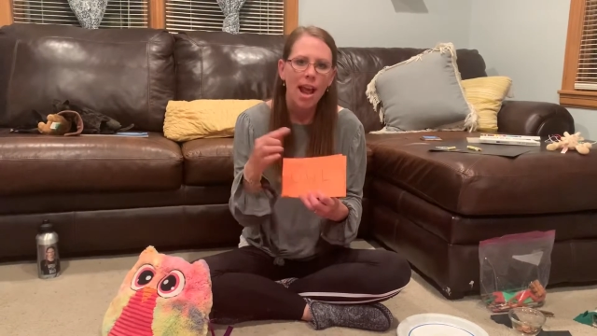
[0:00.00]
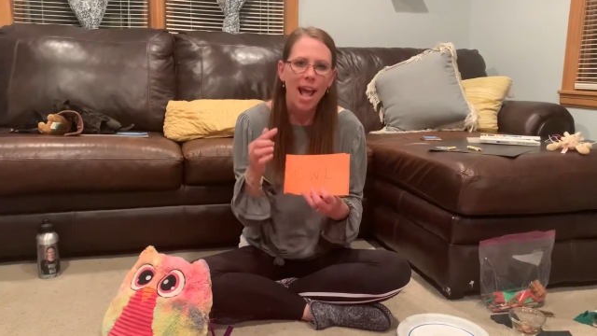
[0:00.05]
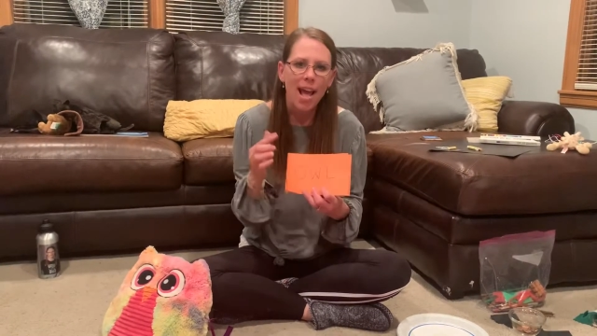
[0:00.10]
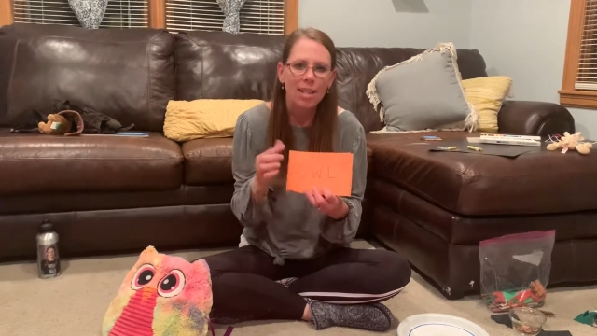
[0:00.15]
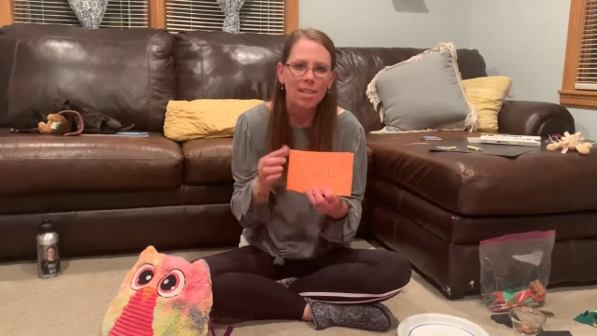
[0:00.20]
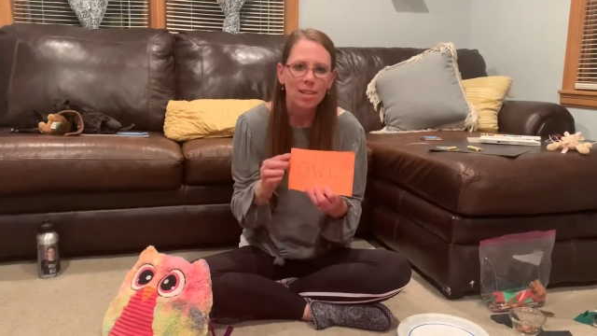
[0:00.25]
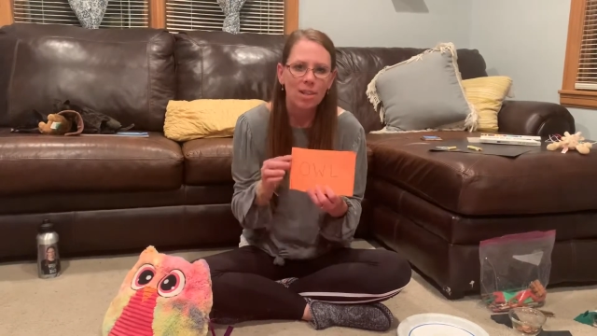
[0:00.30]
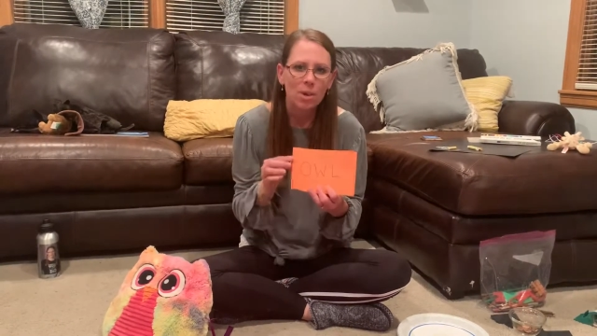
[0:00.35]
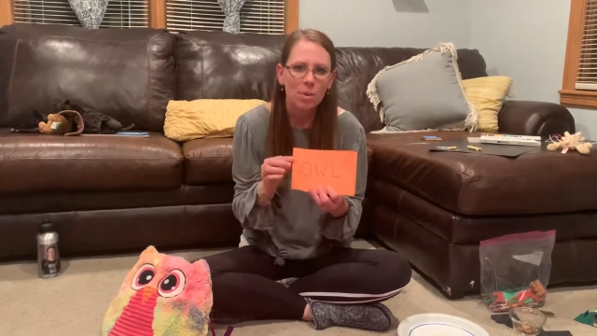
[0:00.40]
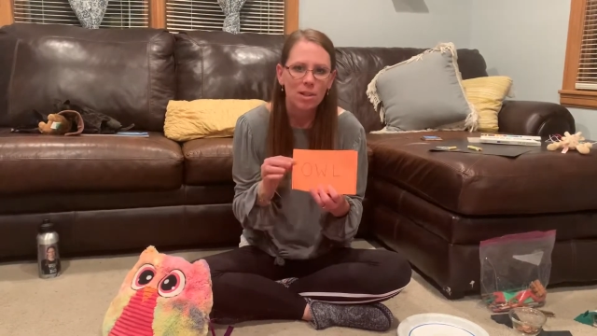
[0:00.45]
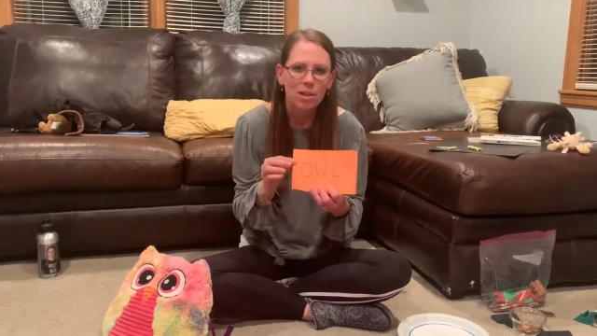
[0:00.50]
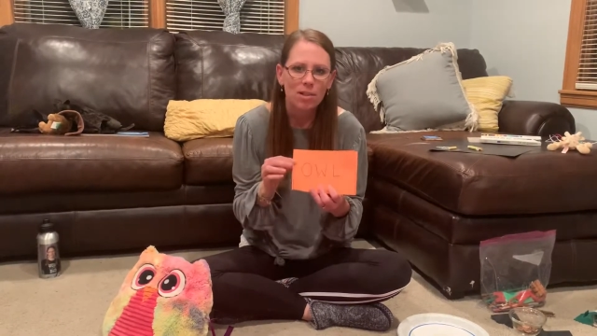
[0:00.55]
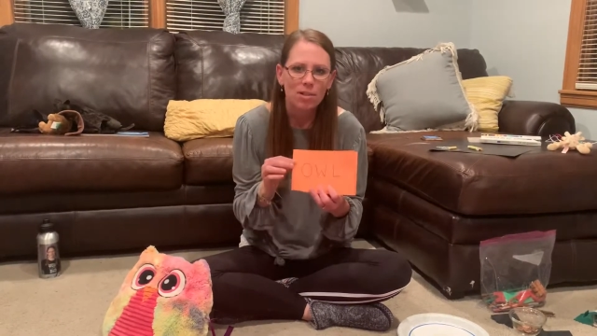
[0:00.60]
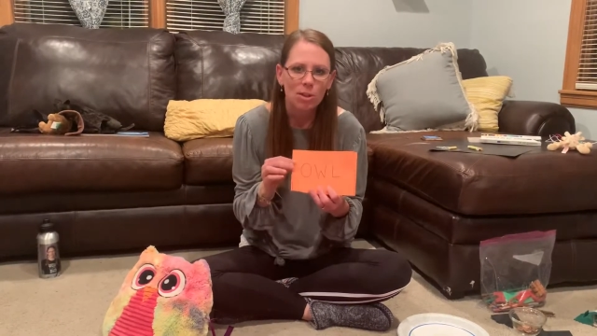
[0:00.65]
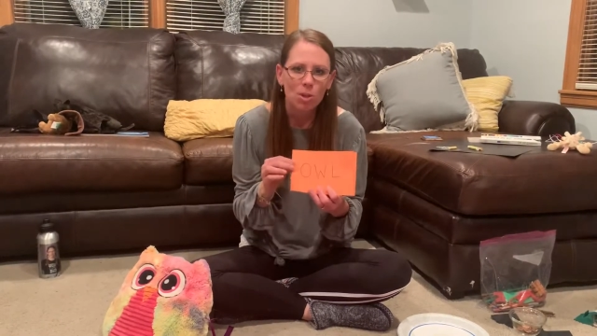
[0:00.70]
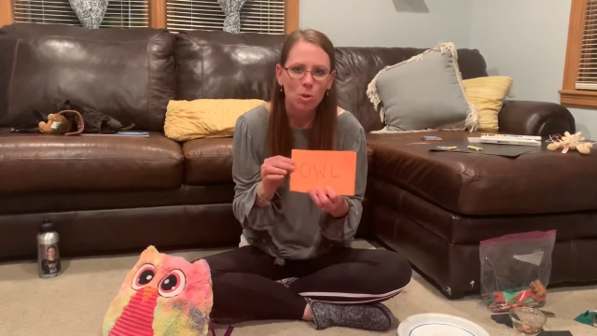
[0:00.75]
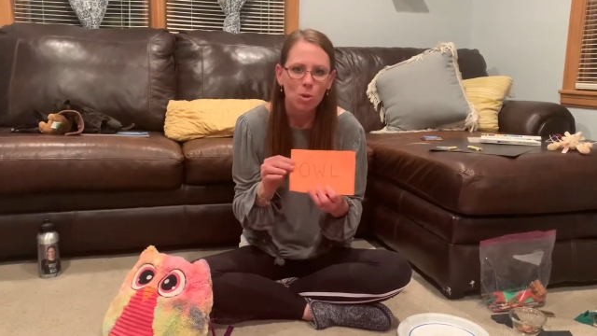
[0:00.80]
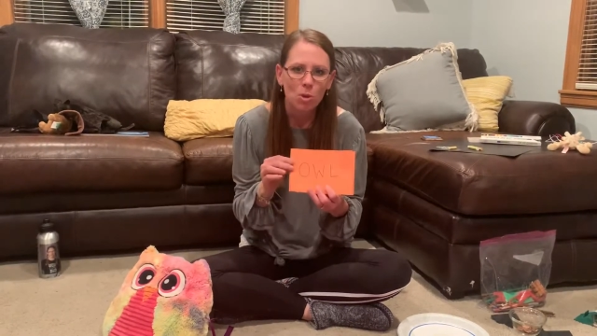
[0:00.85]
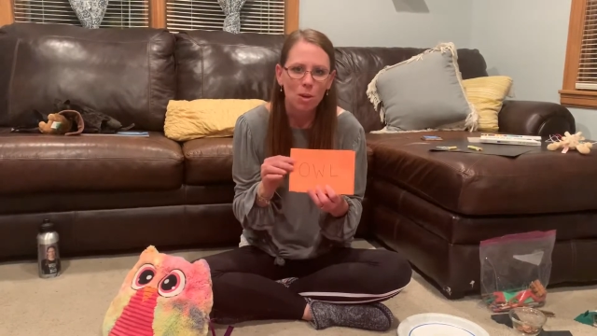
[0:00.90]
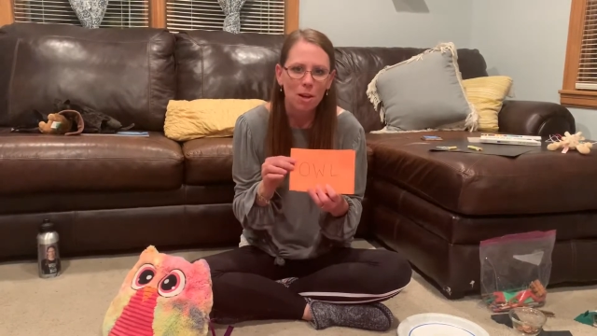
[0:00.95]
And you know what's
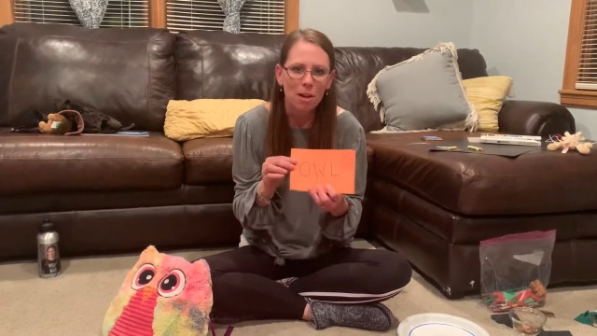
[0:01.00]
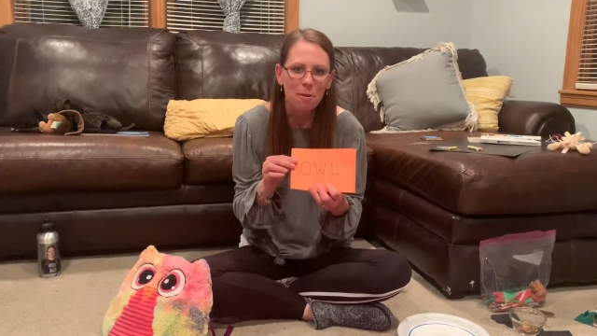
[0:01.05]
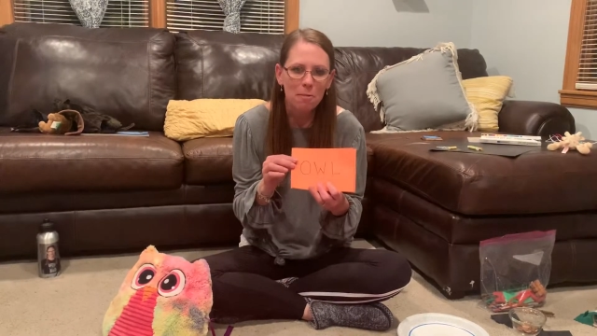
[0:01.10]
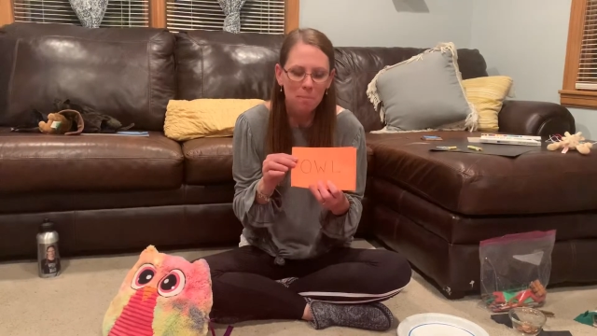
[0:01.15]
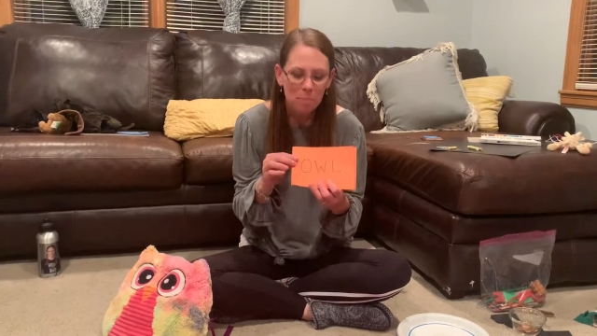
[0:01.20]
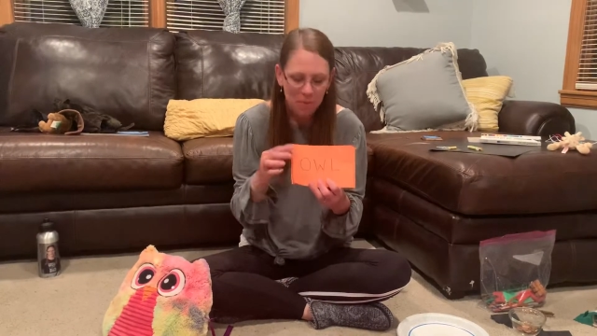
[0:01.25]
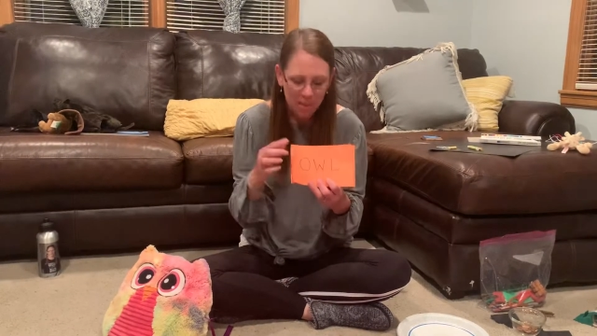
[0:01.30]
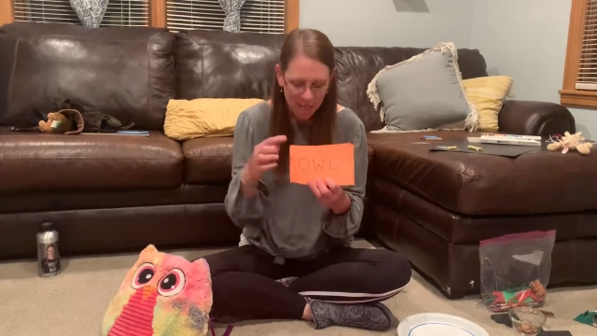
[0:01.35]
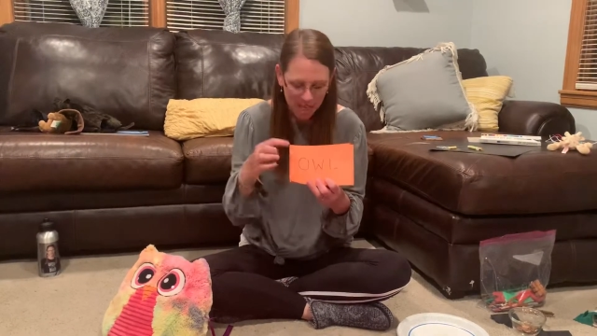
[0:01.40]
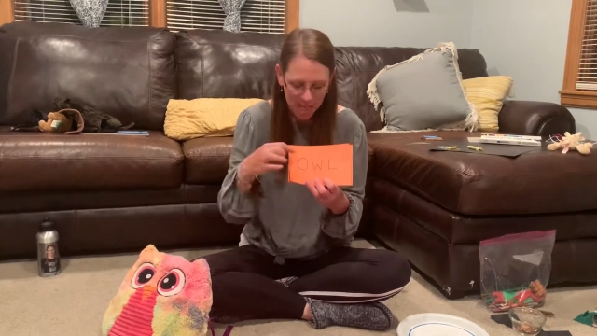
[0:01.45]
cool?